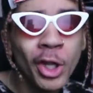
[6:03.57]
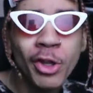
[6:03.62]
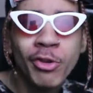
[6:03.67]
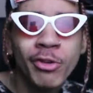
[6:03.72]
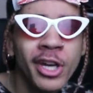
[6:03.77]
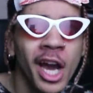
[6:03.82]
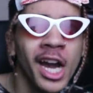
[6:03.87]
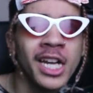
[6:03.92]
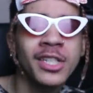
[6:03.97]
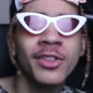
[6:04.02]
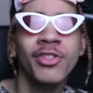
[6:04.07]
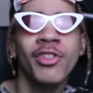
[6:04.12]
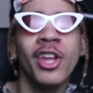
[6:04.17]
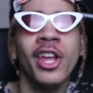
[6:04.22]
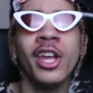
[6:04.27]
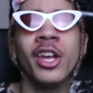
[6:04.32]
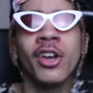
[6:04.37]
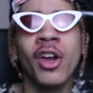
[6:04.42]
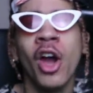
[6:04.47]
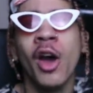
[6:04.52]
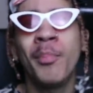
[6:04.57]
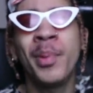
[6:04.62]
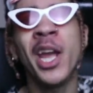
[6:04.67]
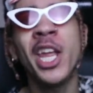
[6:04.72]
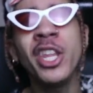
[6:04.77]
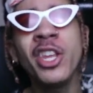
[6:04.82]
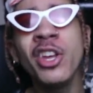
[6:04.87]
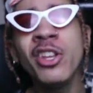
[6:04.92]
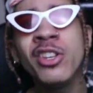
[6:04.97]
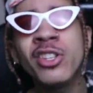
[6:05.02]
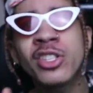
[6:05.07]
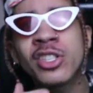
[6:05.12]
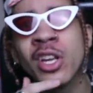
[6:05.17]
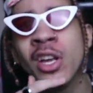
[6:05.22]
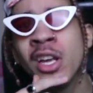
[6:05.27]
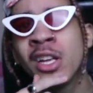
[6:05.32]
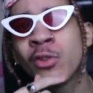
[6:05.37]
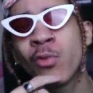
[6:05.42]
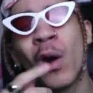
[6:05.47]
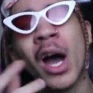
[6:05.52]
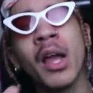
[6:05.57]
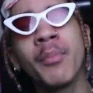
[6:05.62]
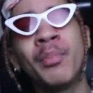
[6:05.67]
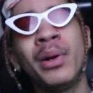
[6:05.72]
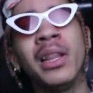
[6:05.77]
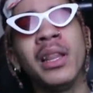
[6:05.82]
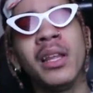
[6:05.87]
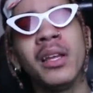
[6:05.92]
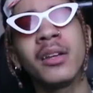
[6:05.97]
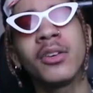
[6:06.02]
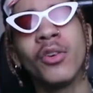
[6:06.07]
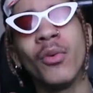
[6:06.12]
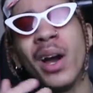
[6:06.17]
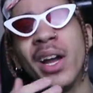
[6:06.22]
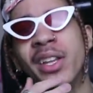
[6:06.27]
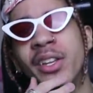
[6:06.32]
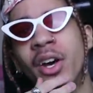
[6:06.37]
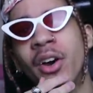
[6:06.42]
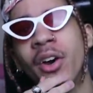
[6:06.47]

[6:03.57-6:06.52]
do you guys think? Opinions? Quite political, I